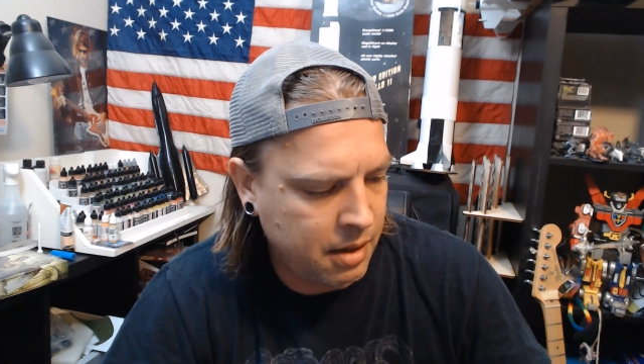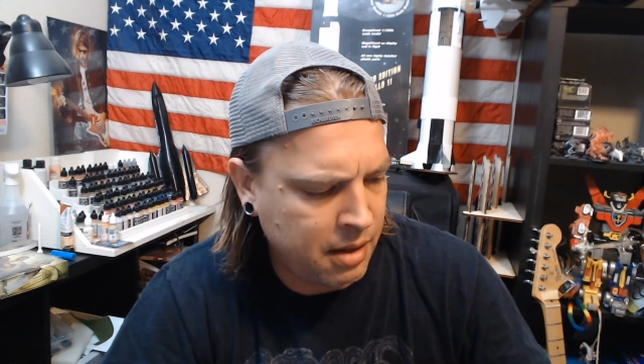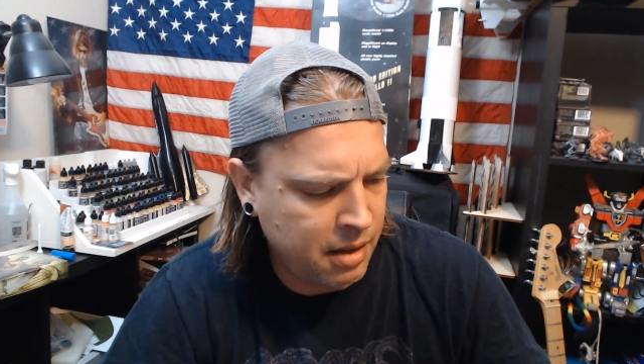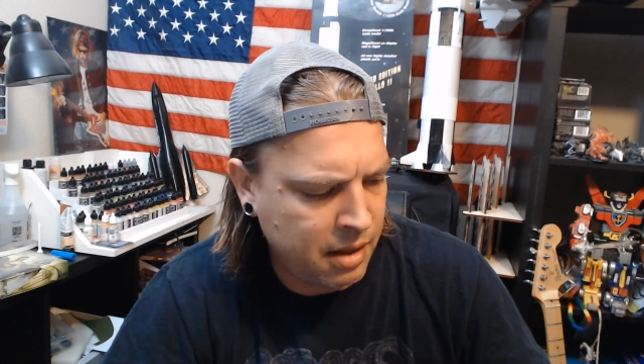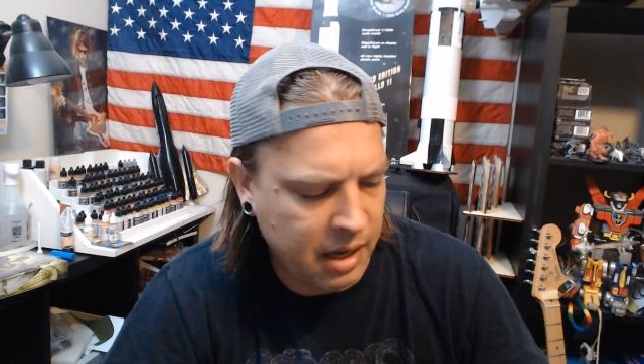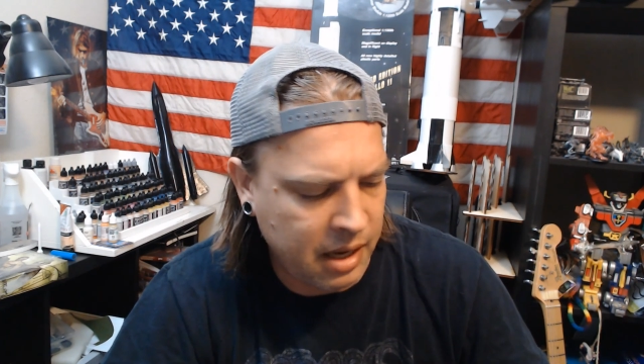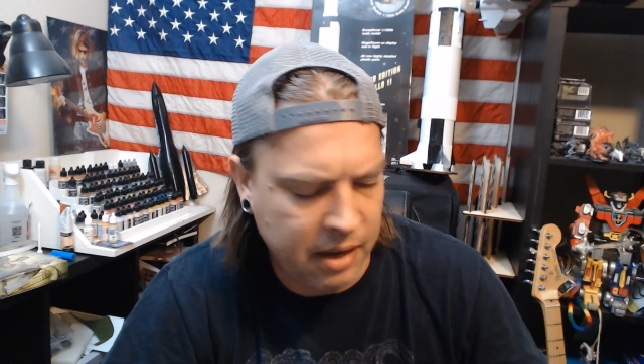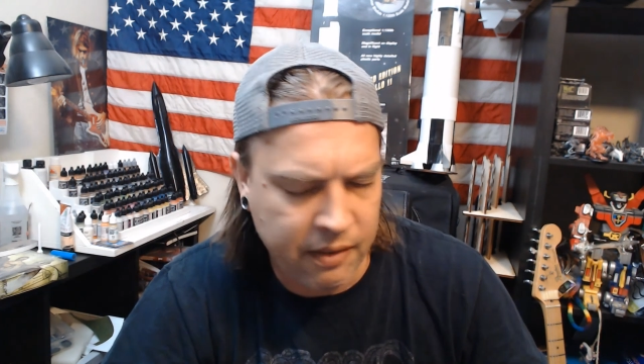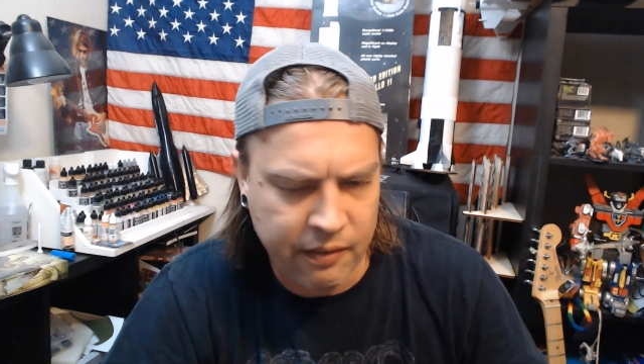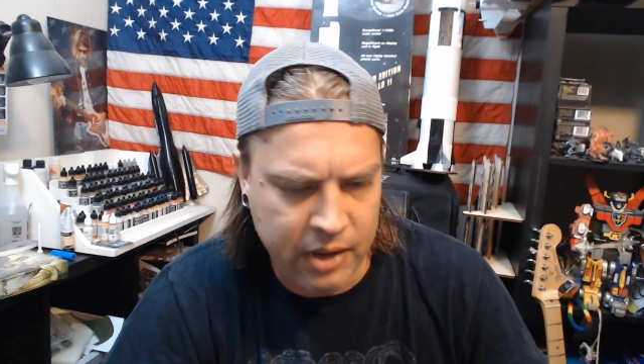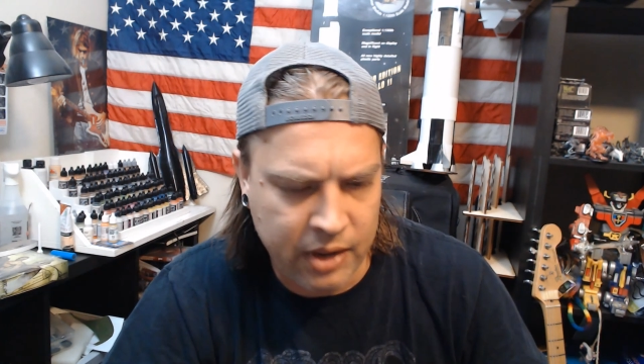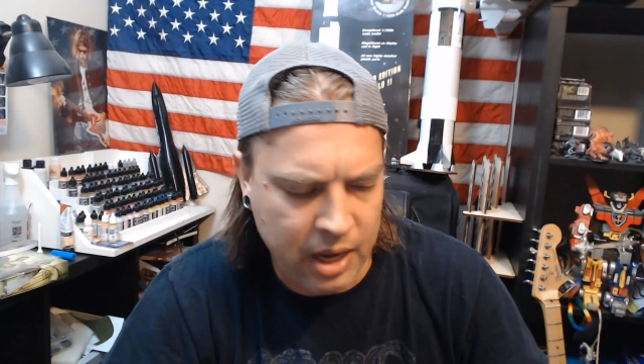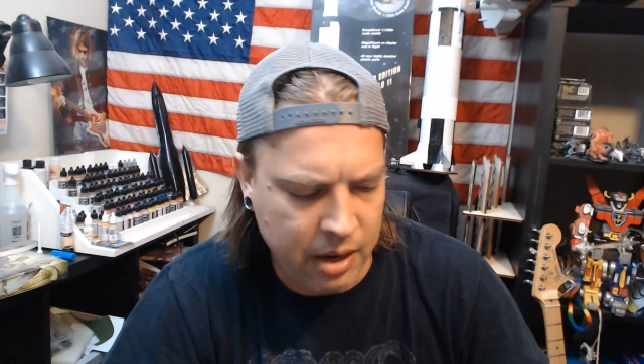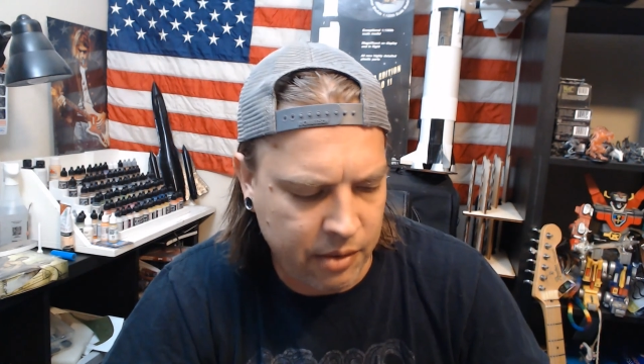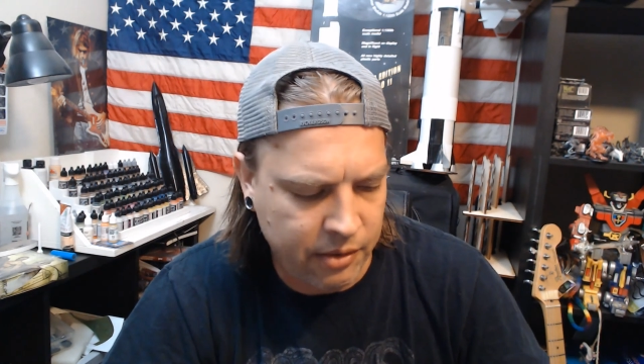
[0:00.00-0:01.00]
They
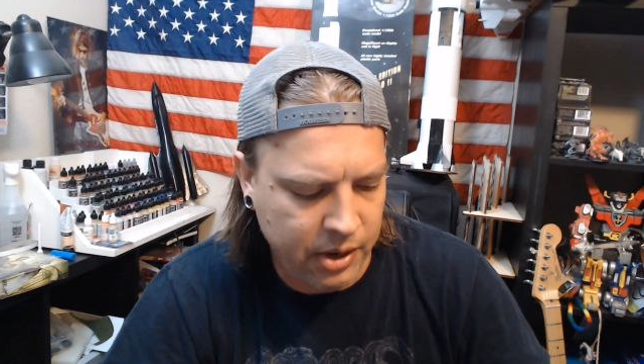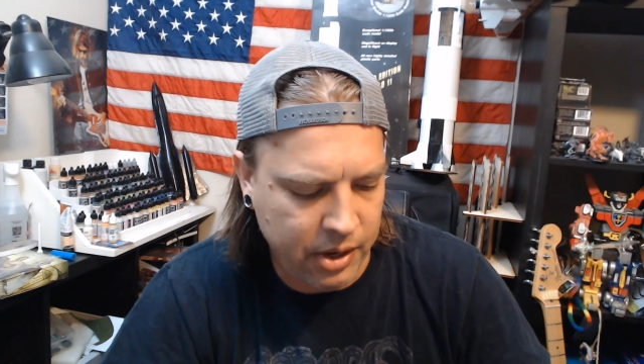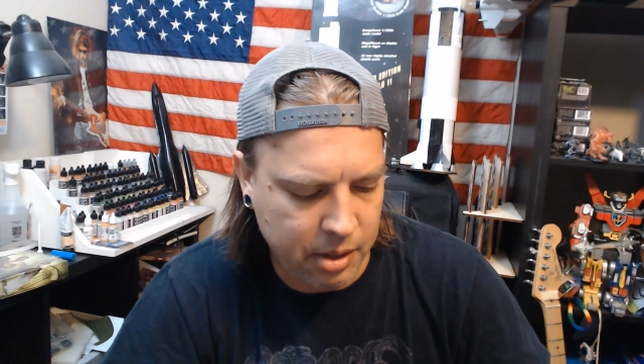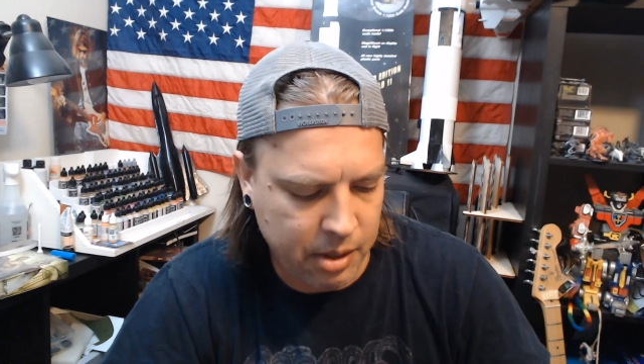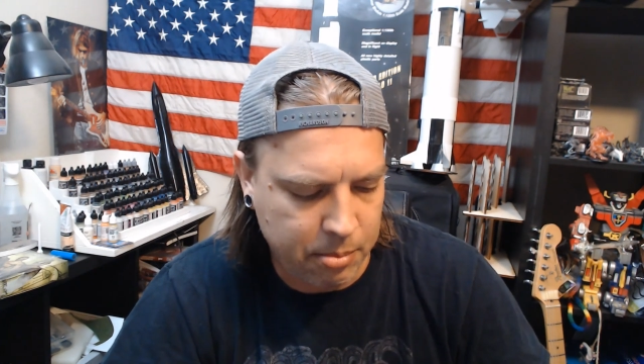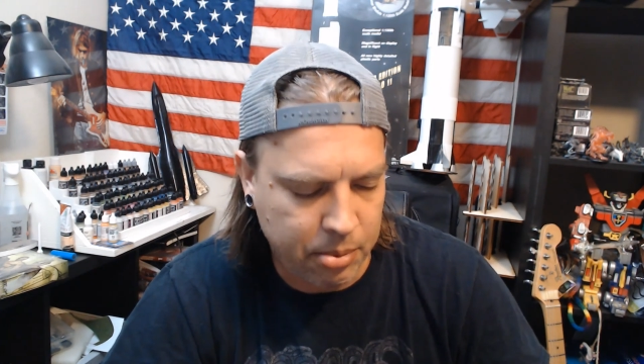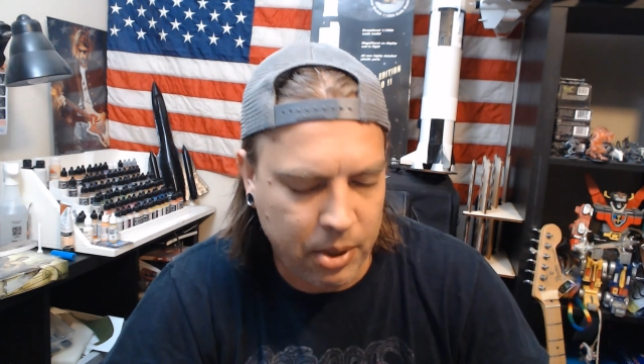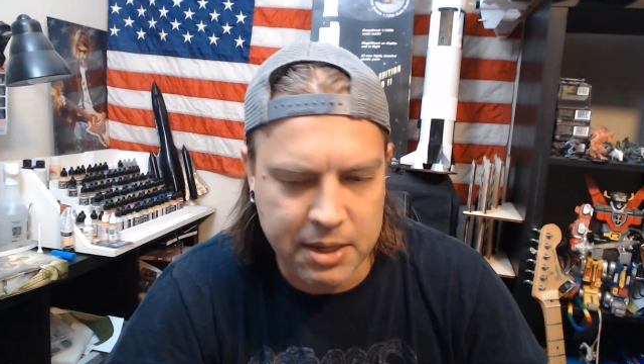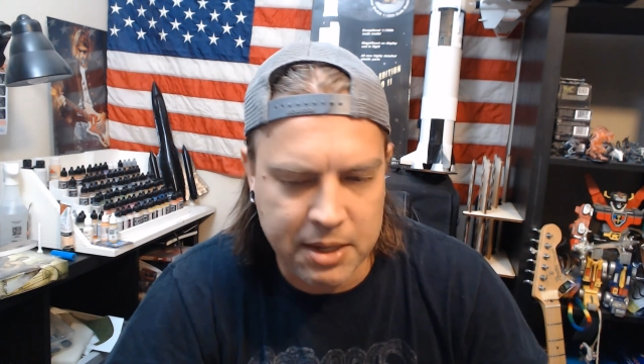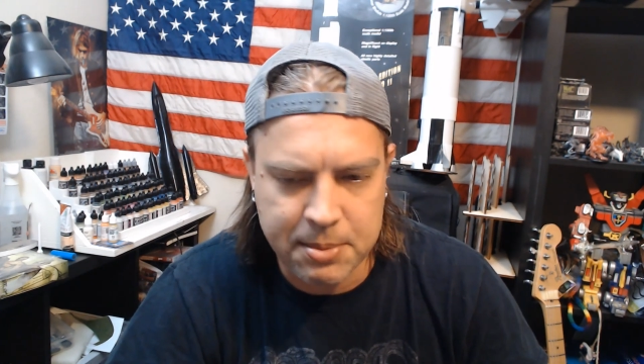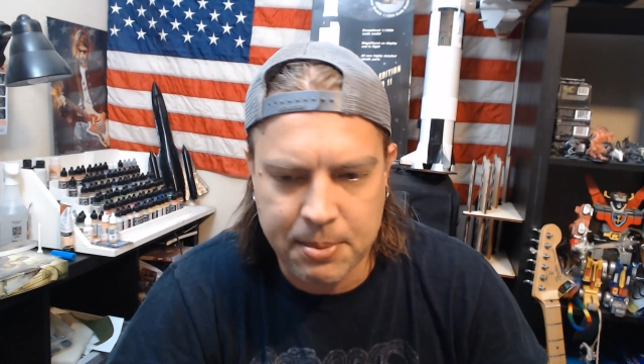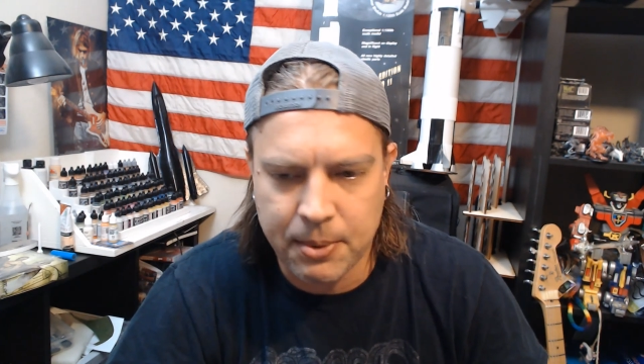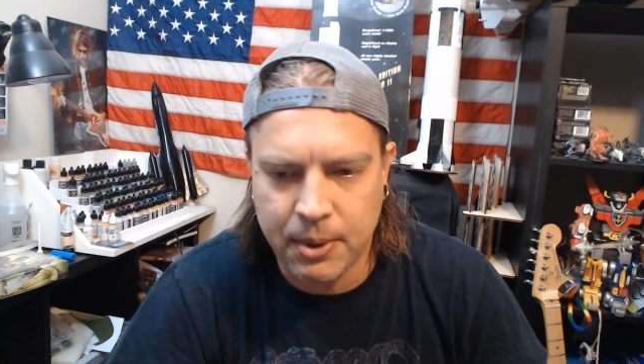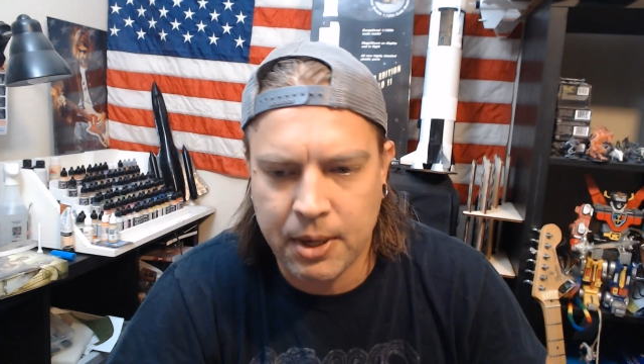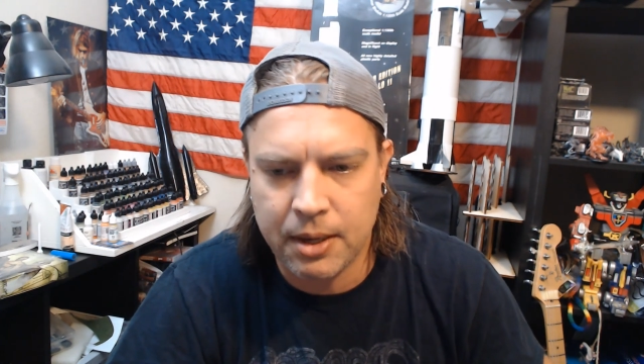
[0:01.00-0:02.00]
got a very good price
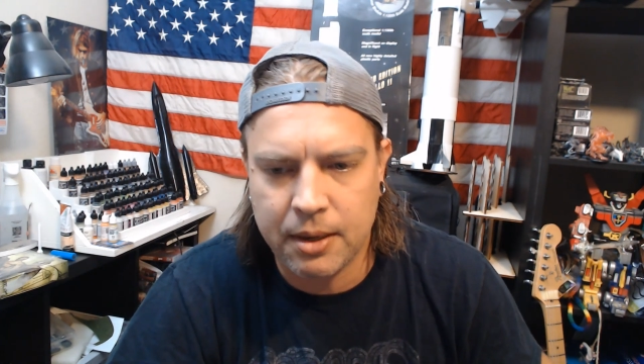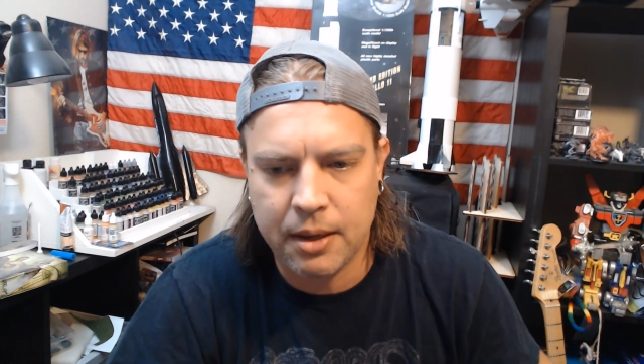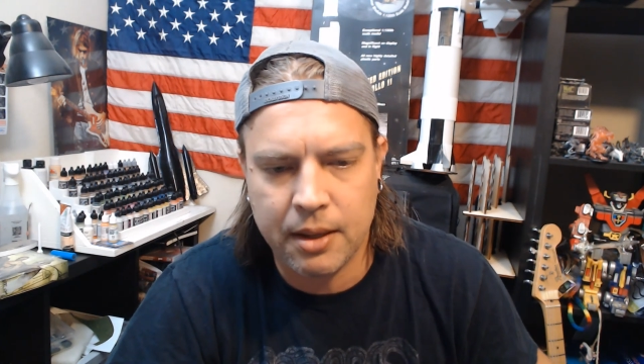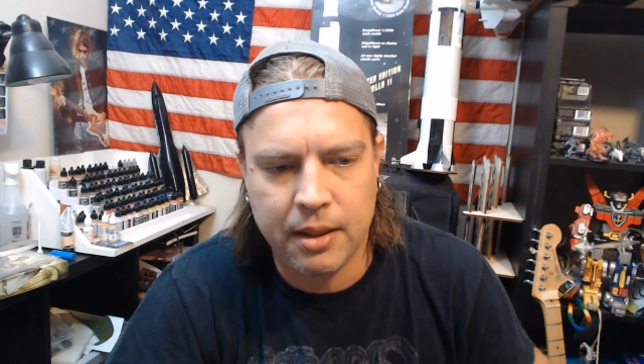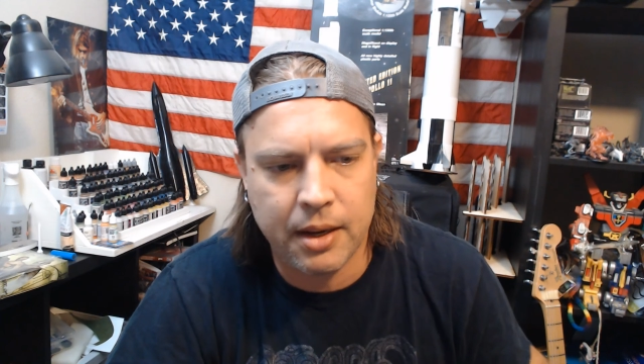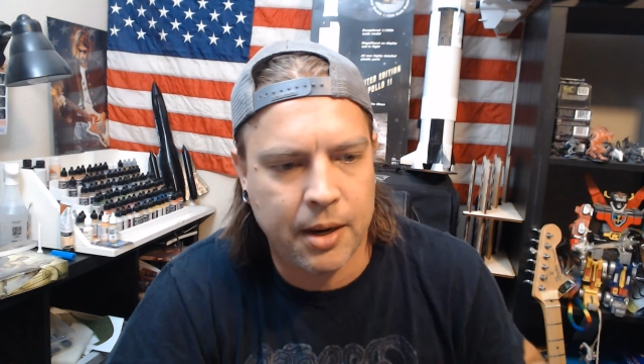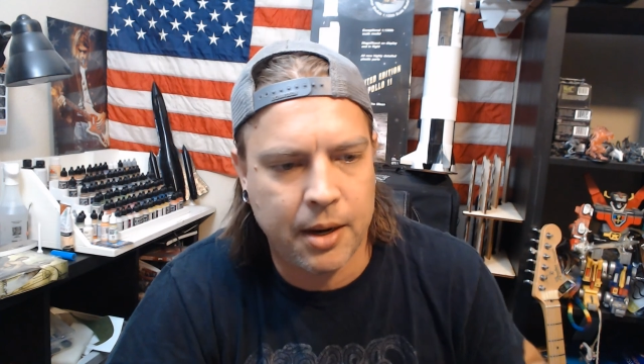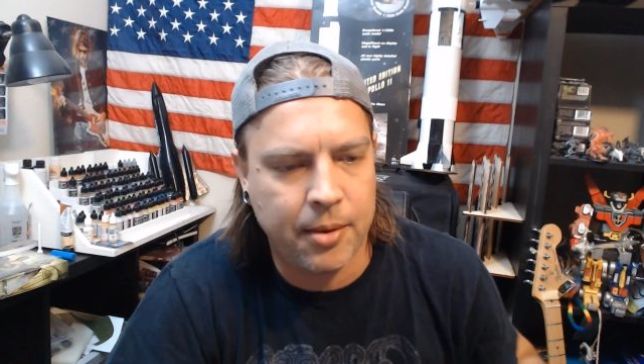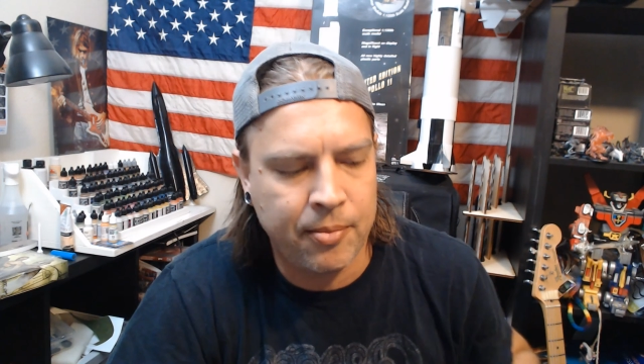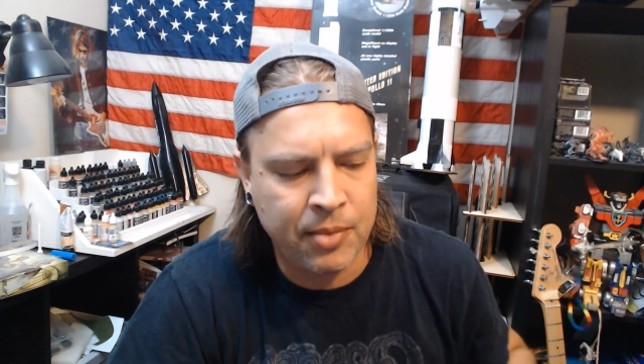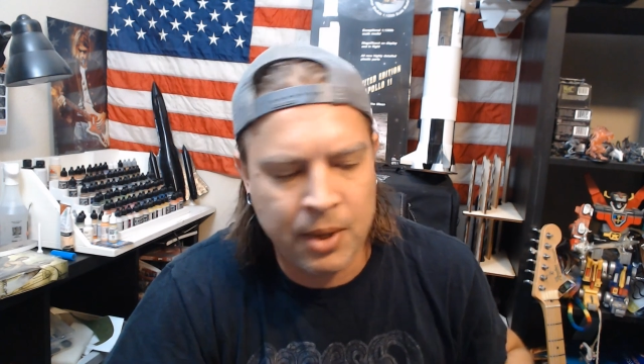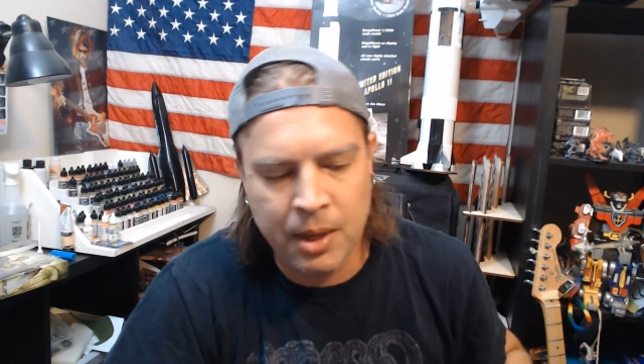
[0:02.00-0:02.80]
point in there.